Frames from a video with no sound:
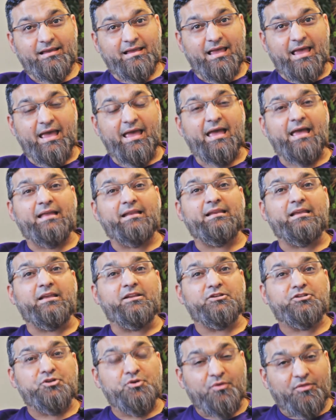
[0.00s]
And
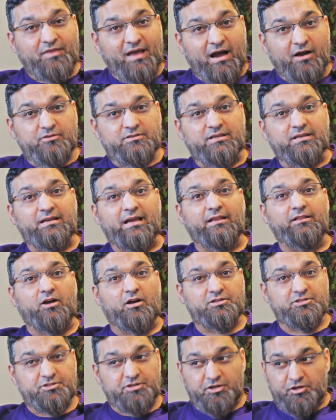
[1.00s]
in 2000, I
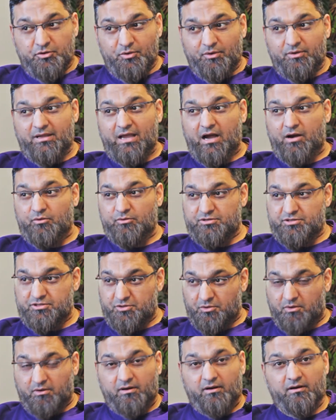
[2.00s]
launched a Yahoo
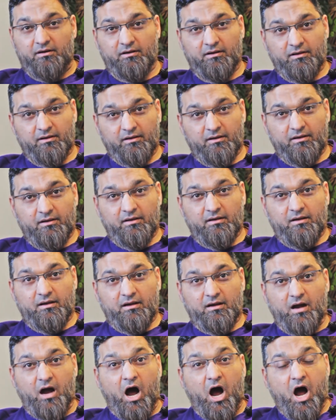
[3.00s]
store
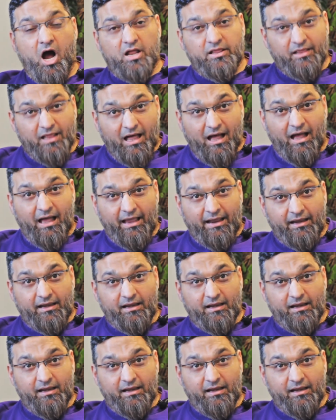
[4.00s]
online.